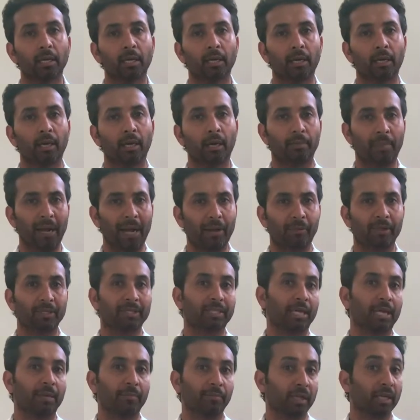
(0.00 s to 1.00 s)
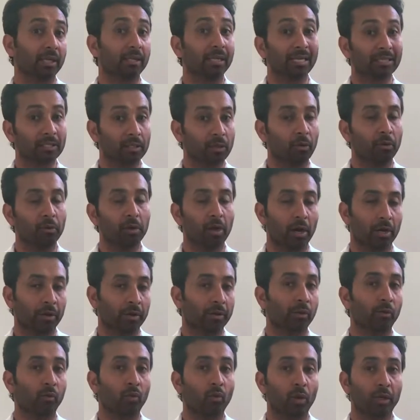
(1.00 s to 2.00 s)
about the same thing that's going on
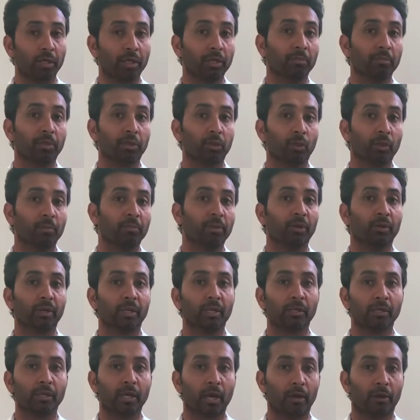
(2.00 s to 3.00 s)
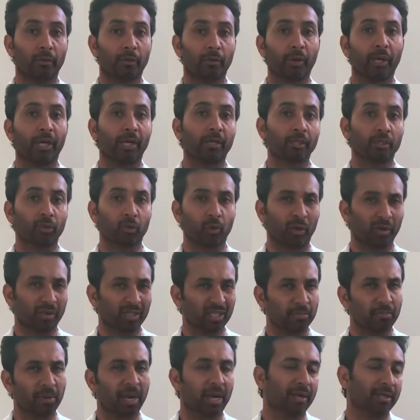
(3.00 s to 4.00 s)
in the $1 to $3 million range, where
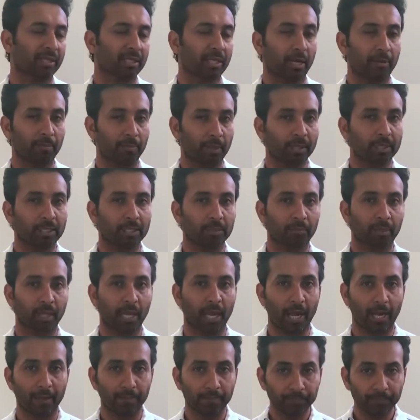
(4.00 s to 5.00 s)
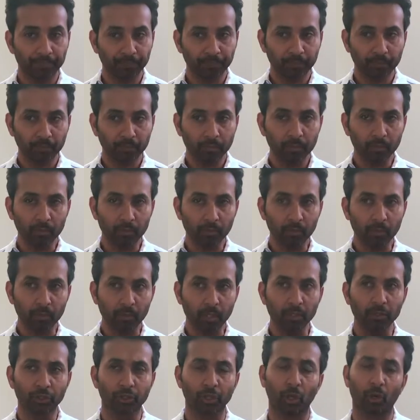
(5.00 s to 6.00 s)
it's about a 10-month supply.
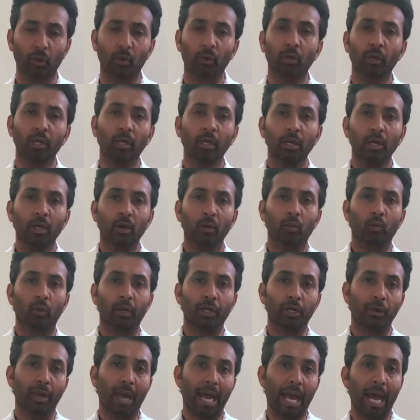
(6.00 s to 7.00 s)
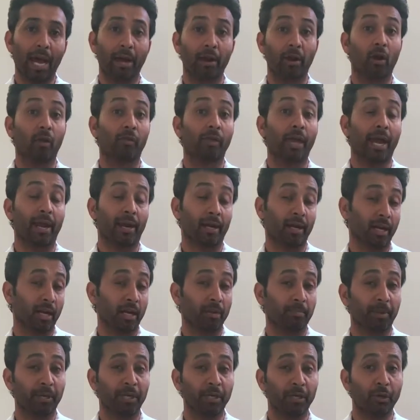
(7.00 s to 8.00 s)
So when you add all that
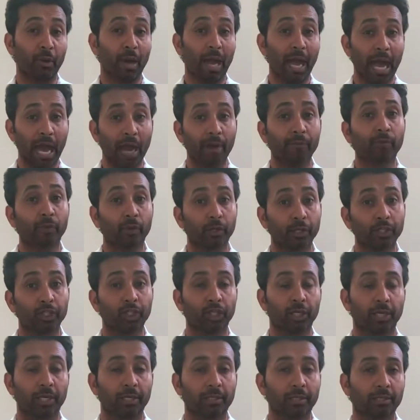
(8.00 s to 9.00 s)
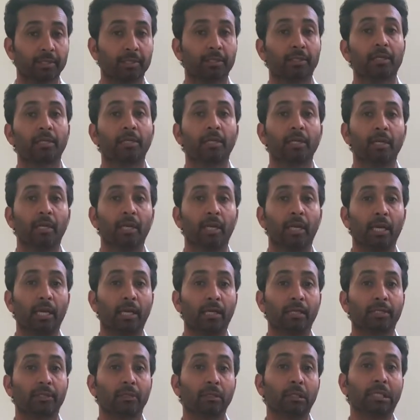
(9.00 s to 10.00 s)
up and you average it,
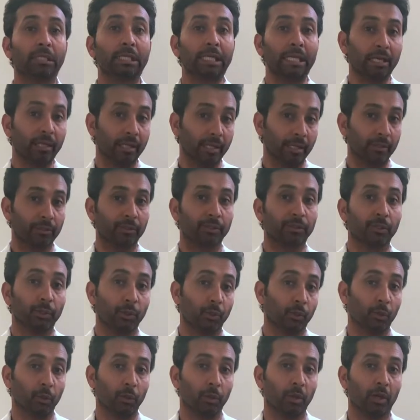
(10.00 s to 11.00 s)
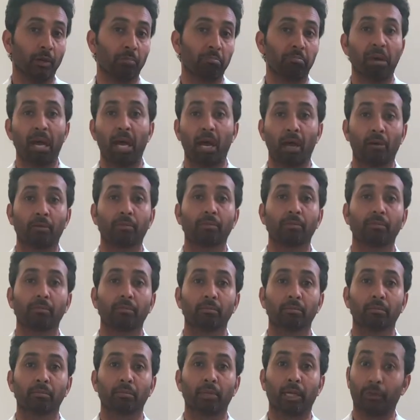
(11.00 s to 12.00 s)
it's leading to
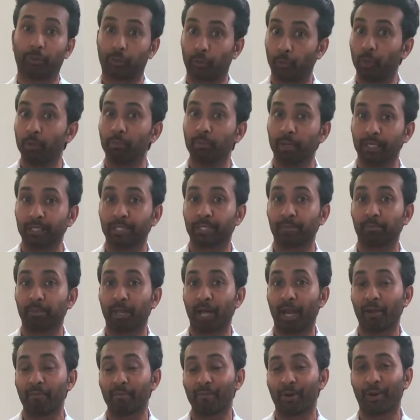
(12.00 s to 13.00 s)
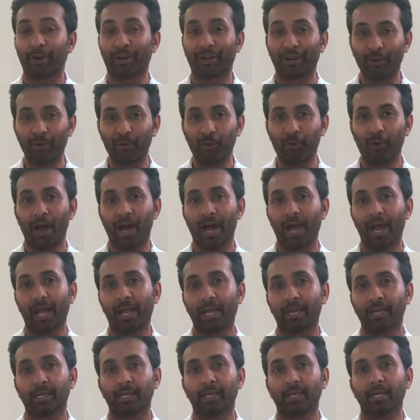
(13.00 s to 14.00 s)
about a 3-month supply
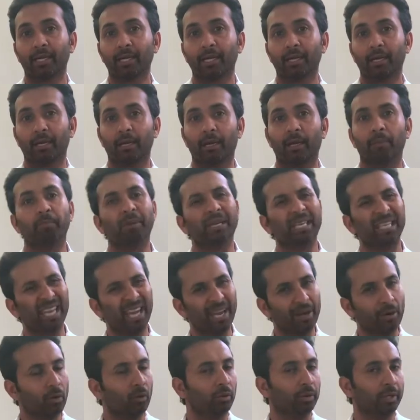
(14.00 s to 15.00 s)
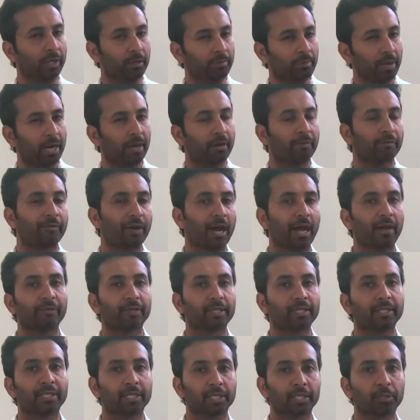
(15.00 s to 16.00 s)
market-wide, but yet only about a 5
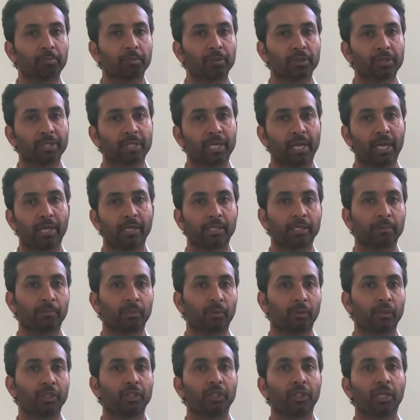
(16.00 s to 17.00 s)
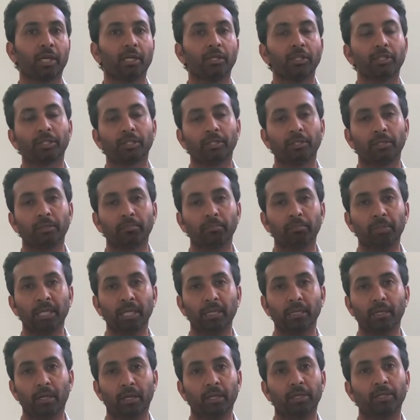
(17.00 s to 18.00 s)
to 6% appreciation,
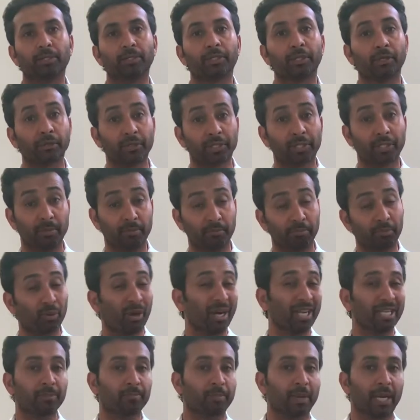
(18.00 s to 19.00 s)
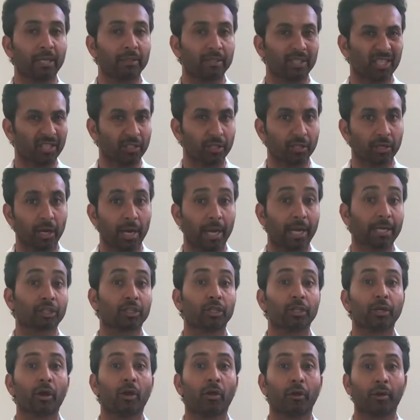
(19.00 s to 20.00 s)
because there's some price bands that
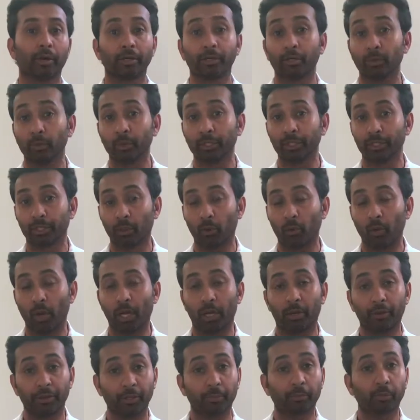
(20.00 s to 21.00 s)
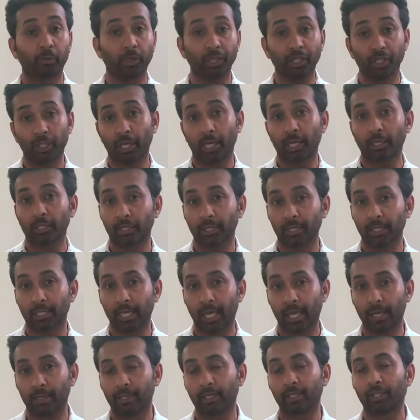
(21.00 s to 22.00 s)
actually aren't doing so well on the appreciation
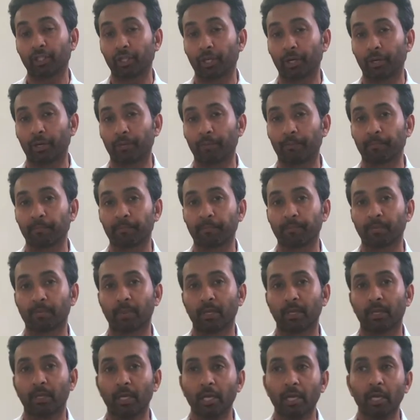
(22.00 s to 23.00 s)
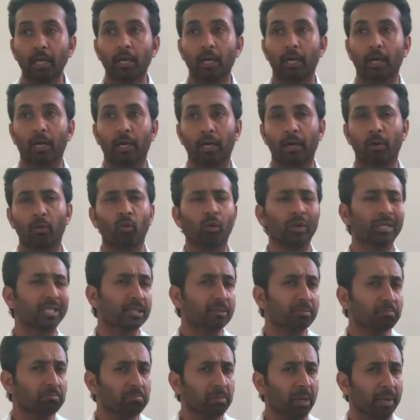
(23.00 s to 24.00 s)
side this year.
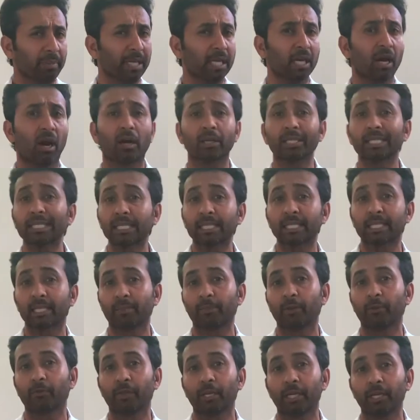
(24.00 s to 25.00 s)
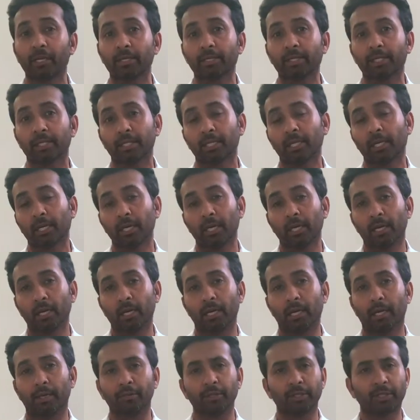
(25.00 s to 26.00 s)
What's maybe causing some of this?
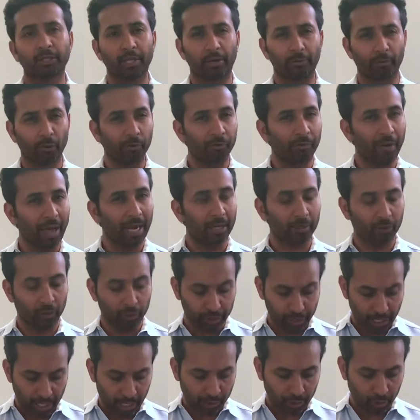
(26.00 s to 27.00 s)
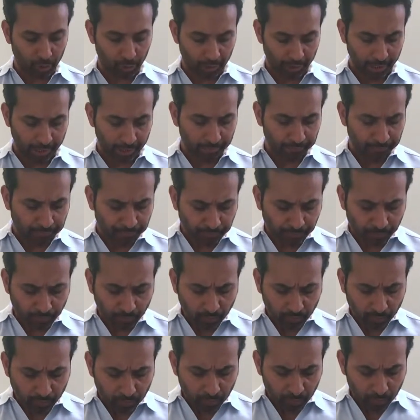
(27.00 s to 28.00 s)
There's several factors actually.
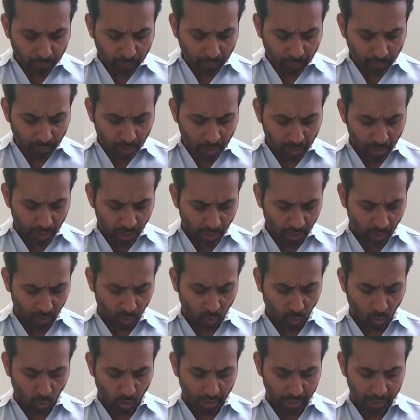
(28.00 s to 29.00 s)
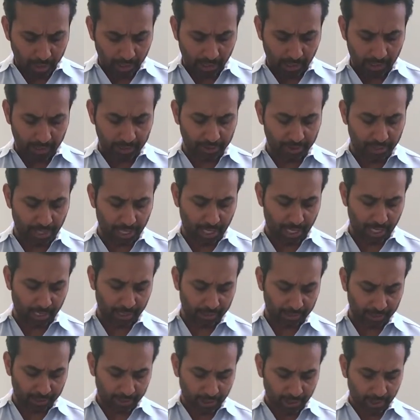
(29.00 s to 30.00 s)
One is that